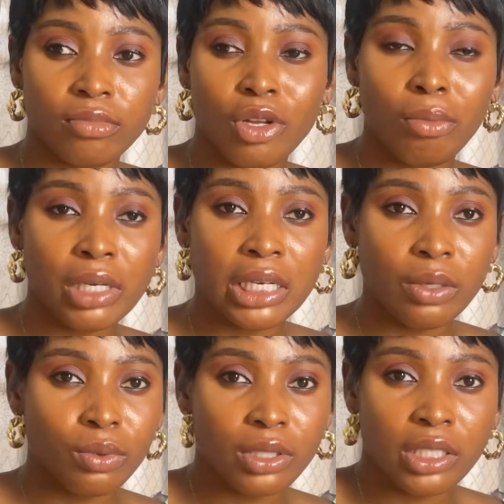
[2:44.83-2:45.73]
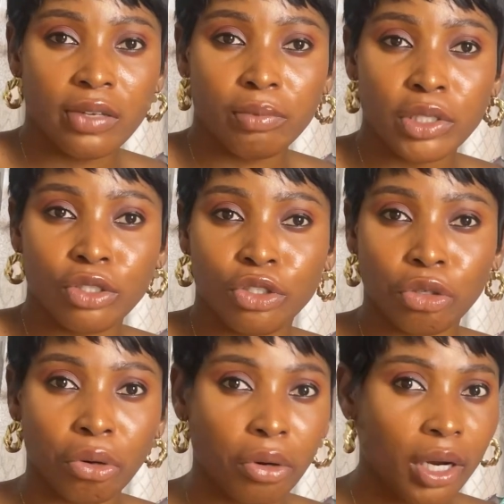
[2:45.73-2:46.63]
normally would give me
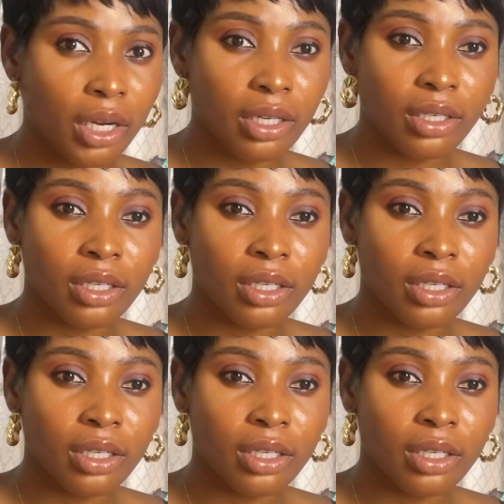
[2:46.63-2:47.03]
joy,